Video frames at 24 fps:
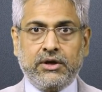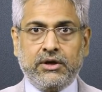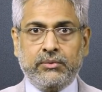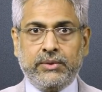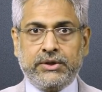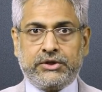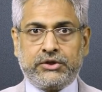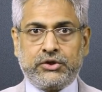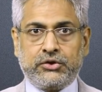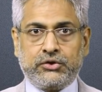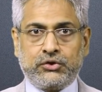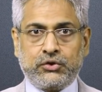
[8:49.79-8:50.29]

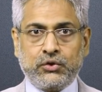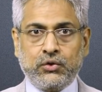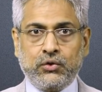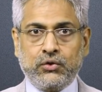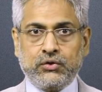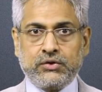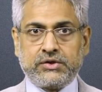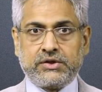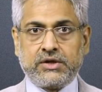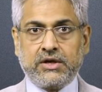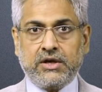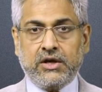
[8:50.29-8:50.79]
which
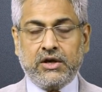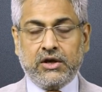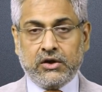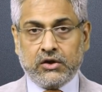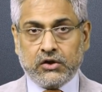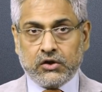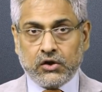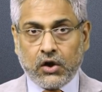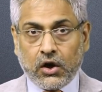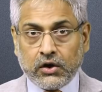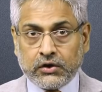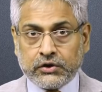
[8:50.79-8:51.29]
chose
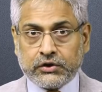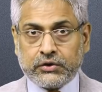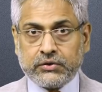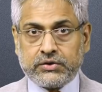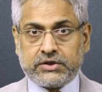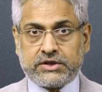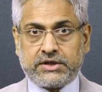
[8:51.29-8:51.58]
not to